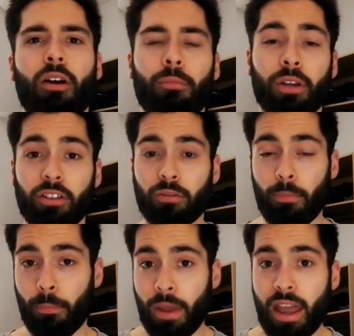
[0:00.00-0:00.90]
because
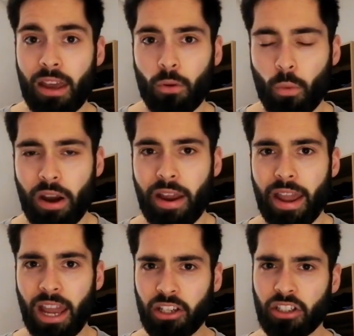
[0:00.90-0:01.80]
men
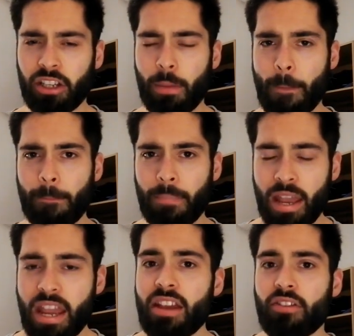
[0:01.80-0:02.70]
were actually
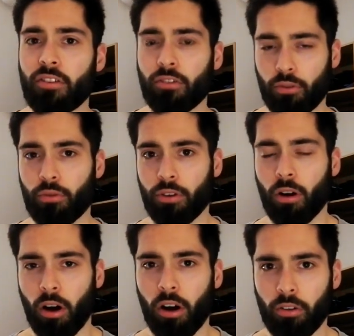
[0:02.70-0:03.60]
made to do the
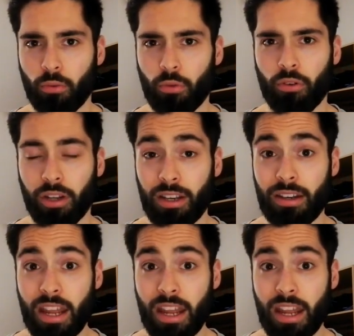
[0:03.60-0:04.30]
hard work in